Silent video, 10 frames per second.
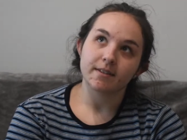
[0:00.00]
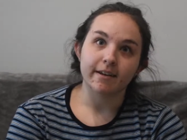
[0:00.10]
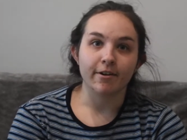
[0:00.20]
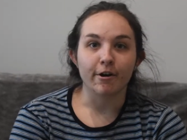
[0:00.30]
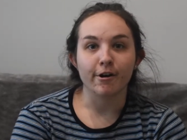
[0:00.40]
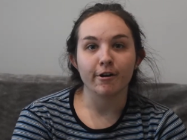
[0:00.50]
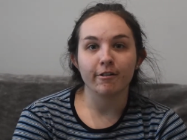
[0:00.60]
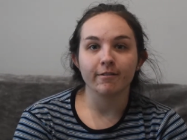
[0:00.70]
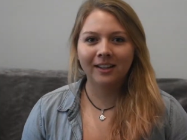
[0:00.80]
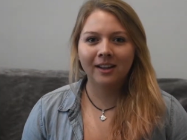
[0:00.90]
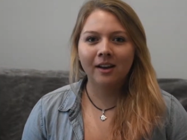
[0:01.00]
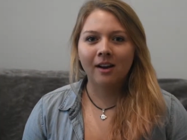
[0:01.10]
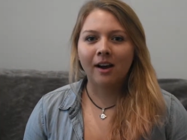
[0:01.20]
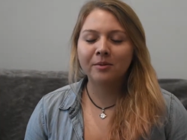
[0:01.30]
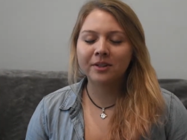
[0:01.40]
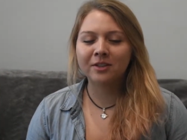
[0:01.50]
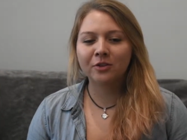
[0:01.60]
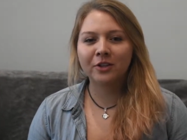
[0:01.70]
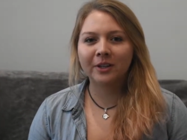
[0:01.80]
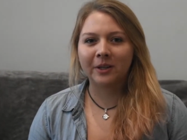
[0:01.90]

saving our earth. I was interested